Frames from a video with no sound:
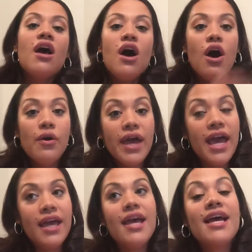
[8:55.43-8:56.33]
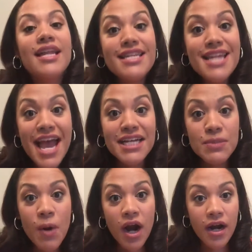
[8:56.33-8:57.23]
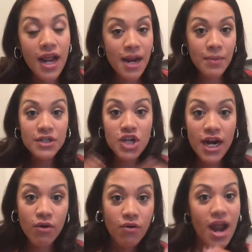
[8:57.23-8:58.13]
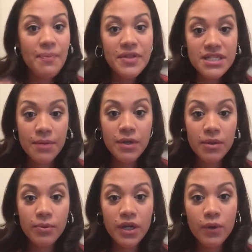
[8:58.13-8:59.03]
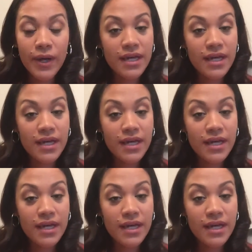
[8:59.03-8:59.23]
Okay, next part, and I'm going to try to wrap this up here pretty quick.